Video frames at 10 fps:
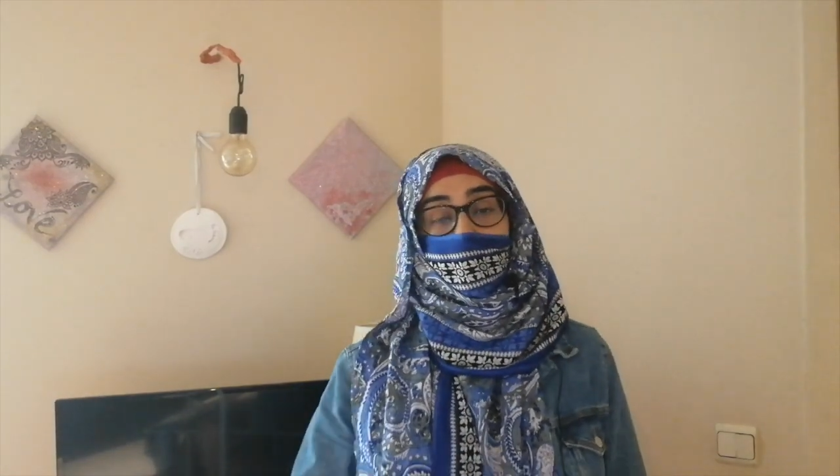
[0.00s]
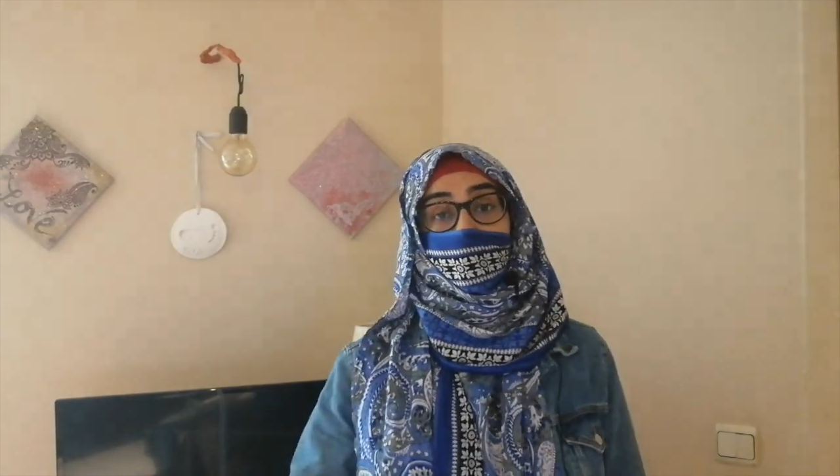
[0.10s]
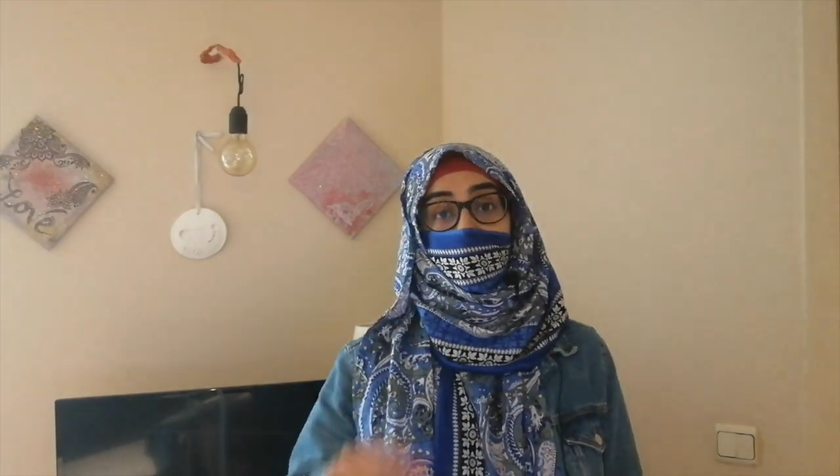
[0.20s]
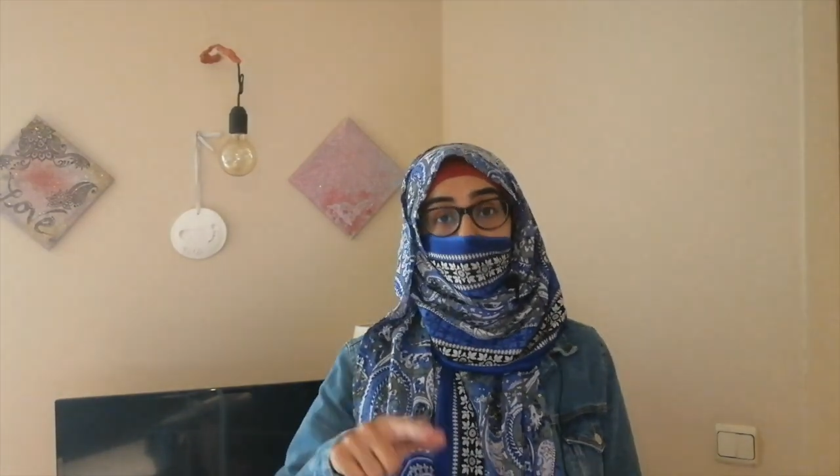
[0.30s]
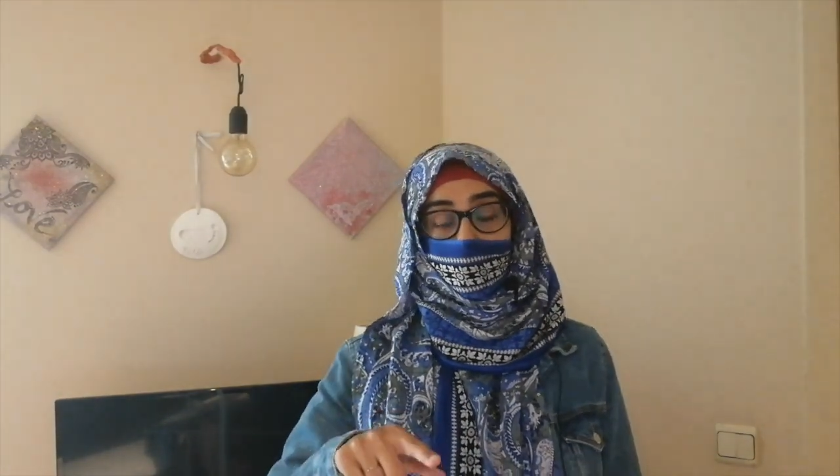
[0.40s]

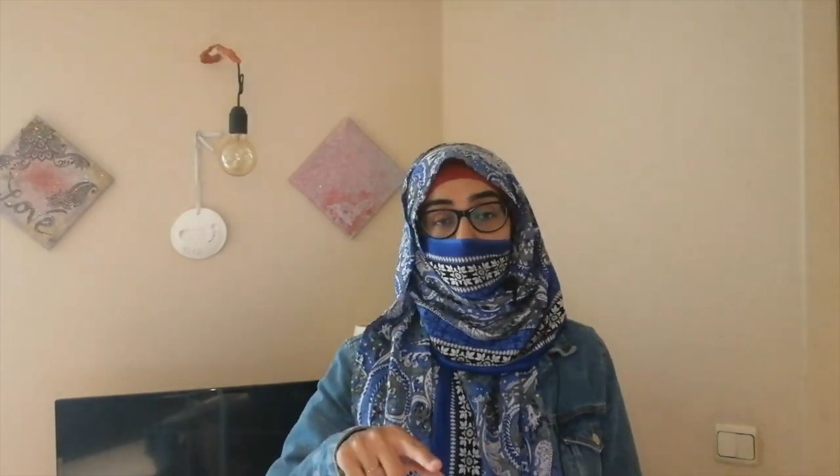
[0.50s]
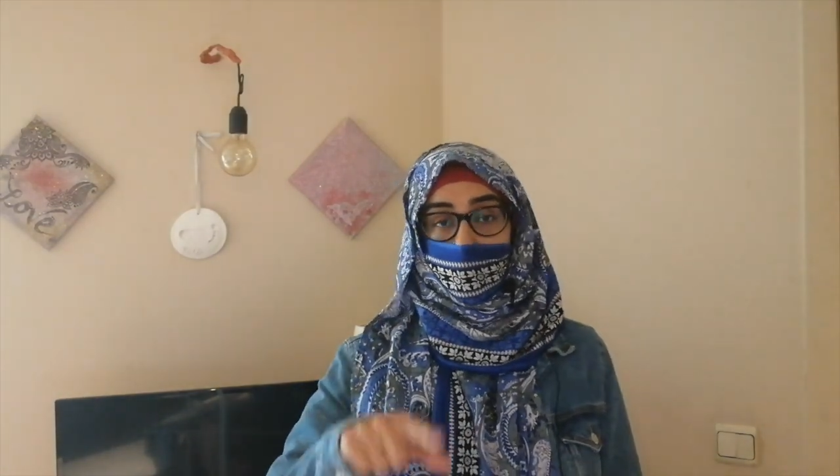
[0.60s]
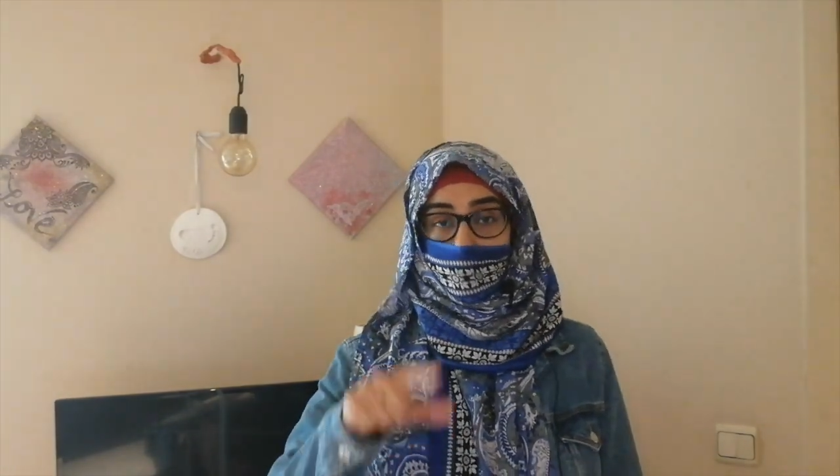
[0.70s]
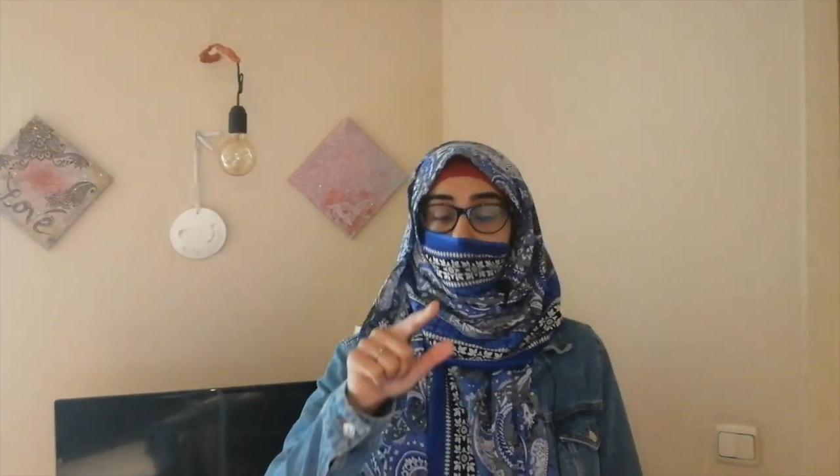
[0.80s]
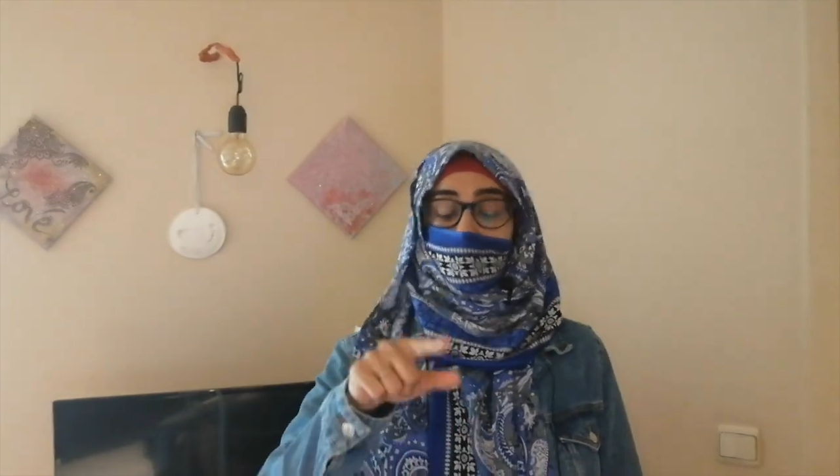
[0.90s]
you,
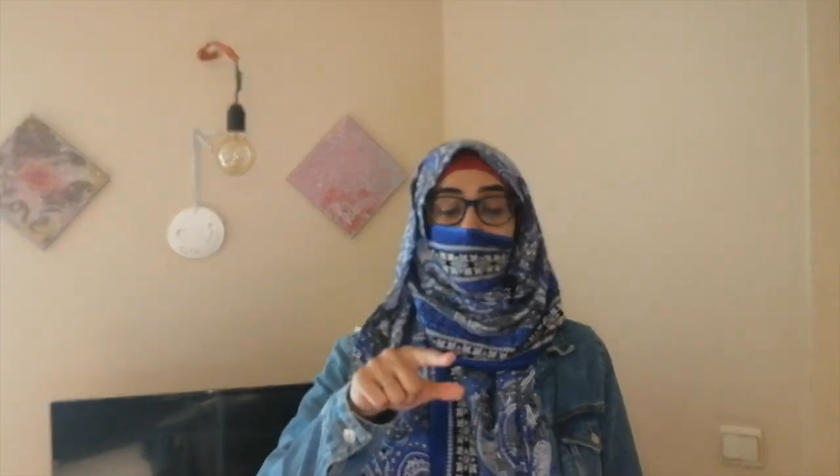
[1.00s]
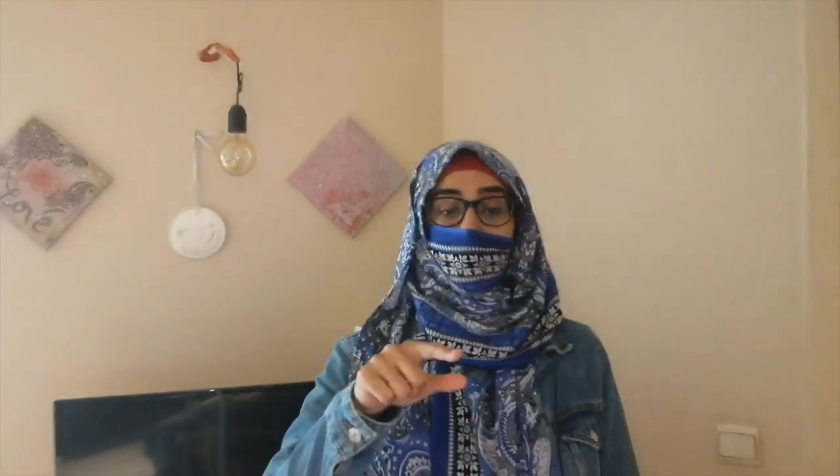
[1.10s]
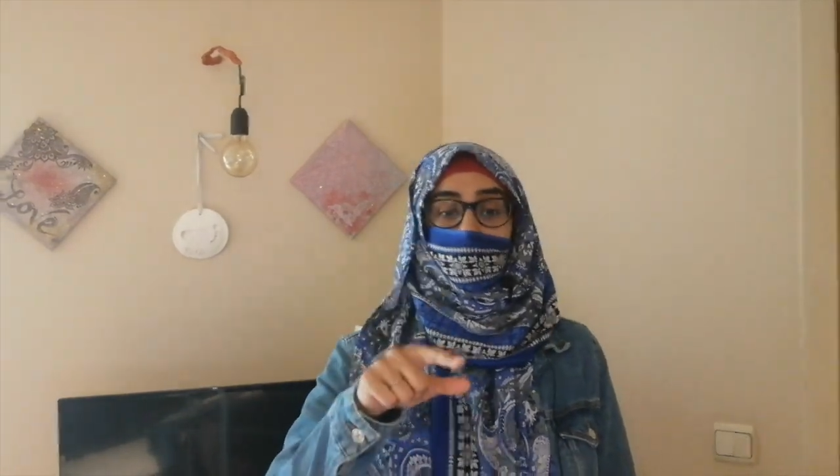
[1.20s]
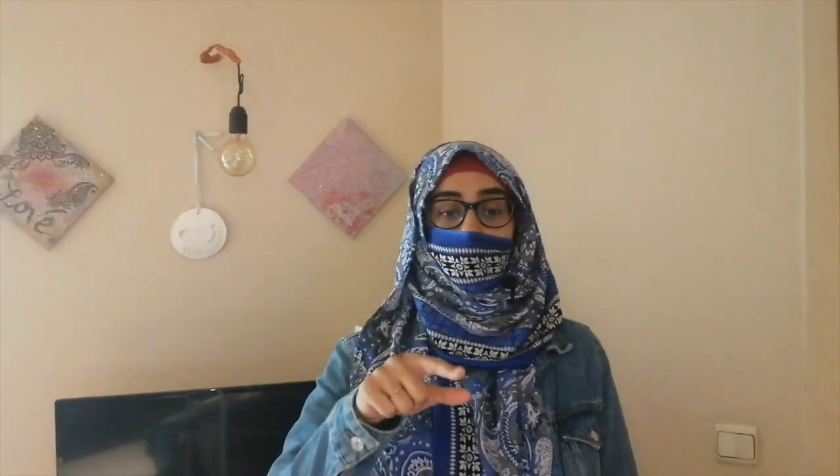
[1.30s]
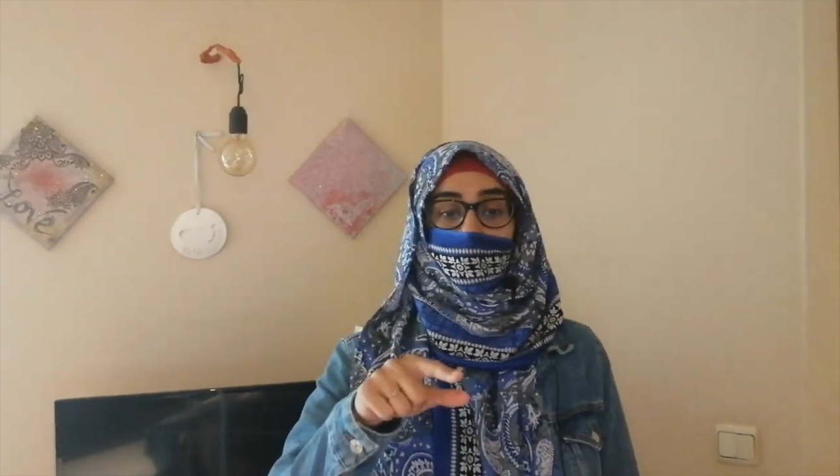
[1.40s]
as a
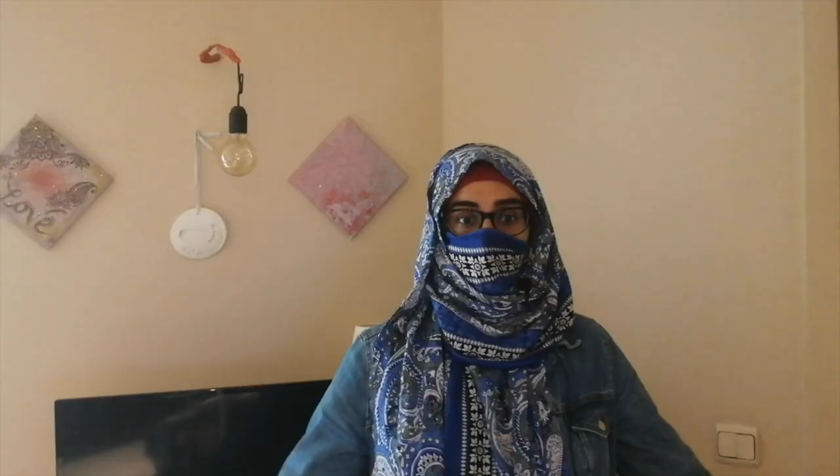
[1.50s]
mother,